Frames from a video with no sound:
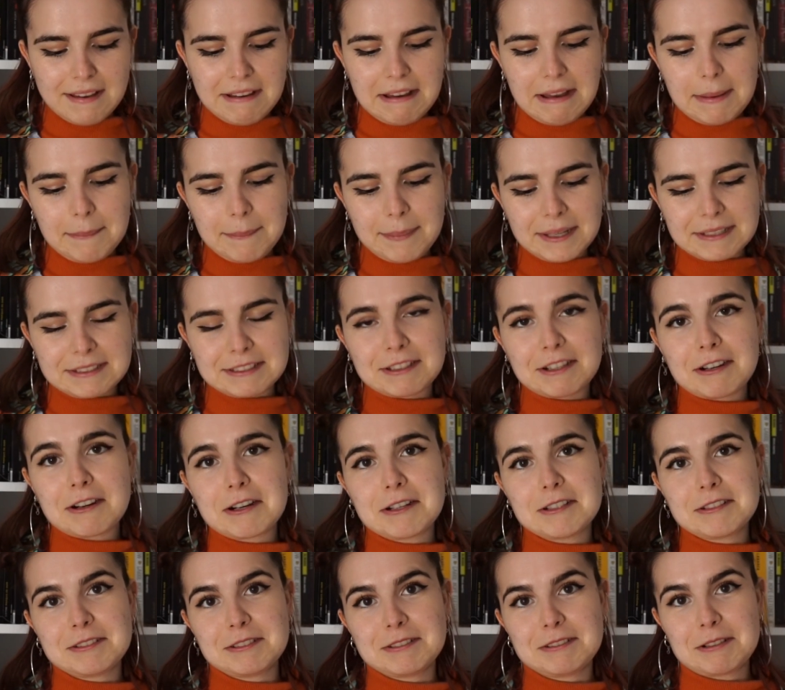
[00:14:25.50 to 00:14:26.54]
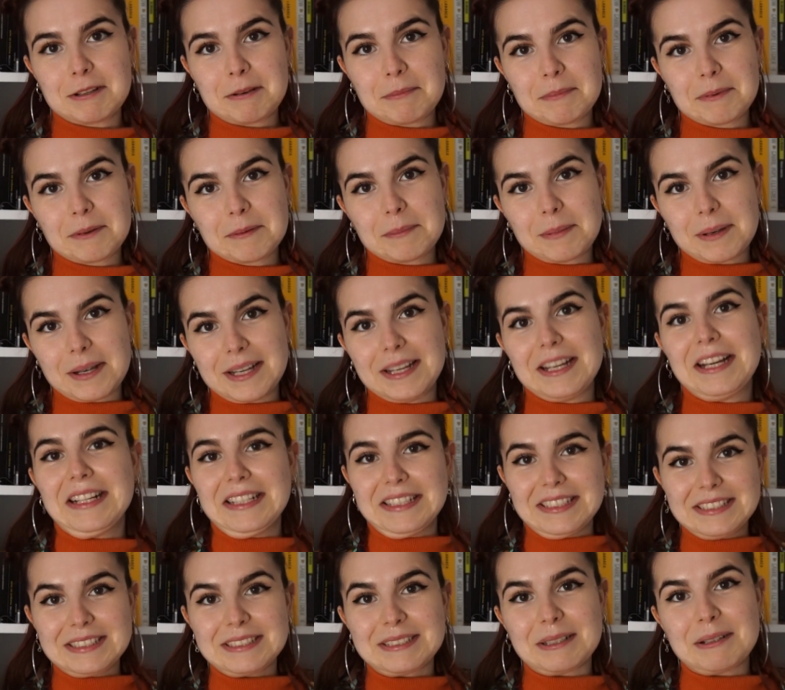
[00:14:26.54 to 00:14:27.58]
I picked Heartstopper by
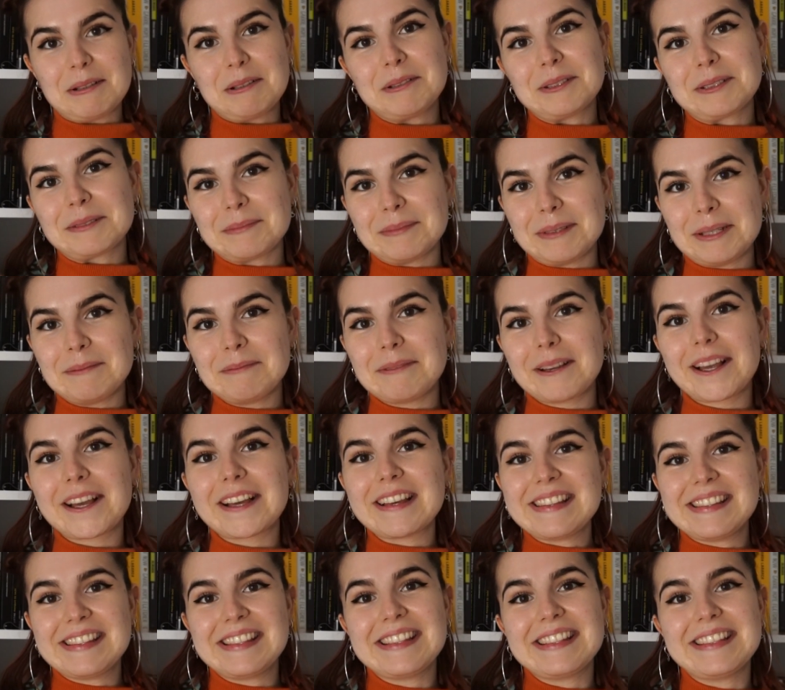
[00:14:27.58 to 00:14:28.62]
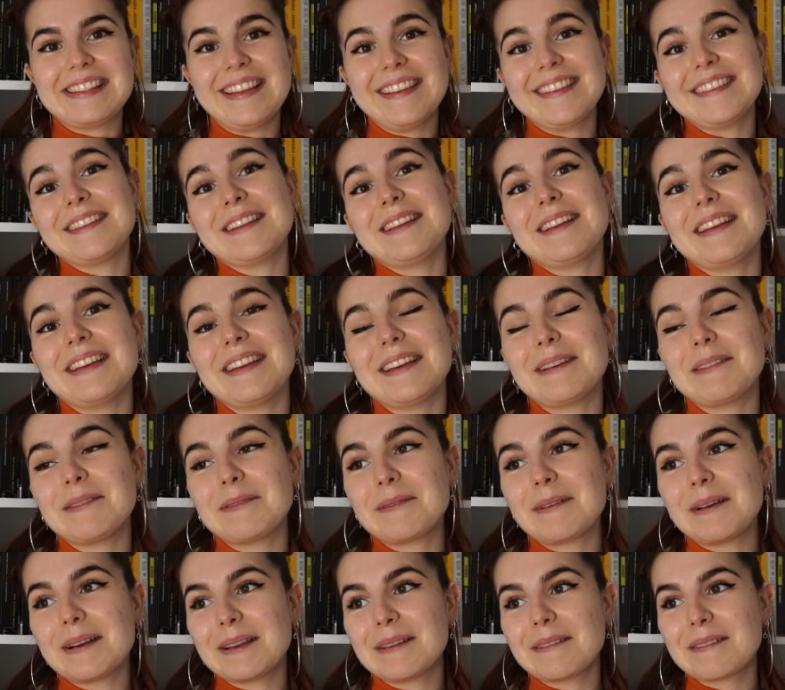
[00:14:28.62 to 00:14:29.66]
Alice Oseman because this is
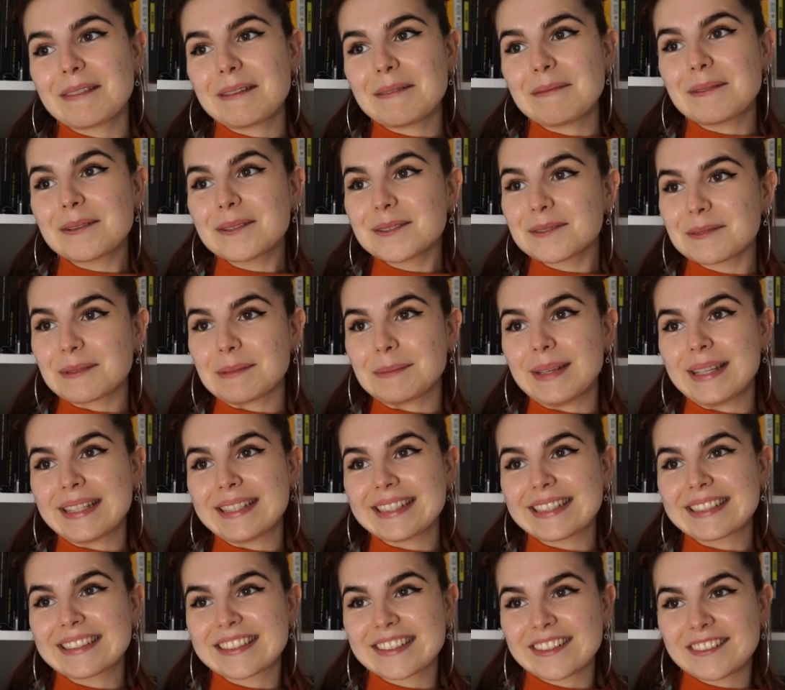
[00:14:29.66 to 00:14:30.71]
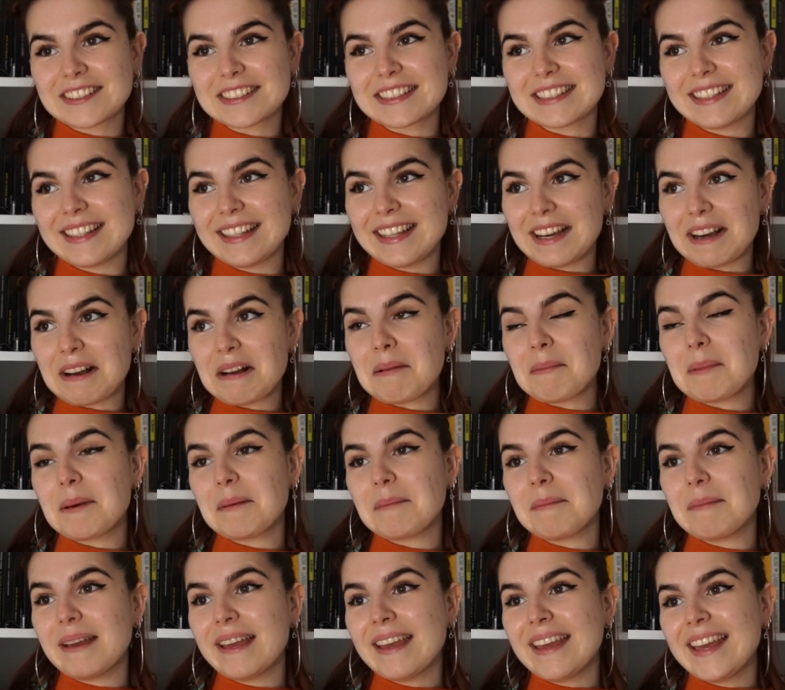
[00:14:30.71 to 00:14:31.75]
one of the most romantic songs in the album,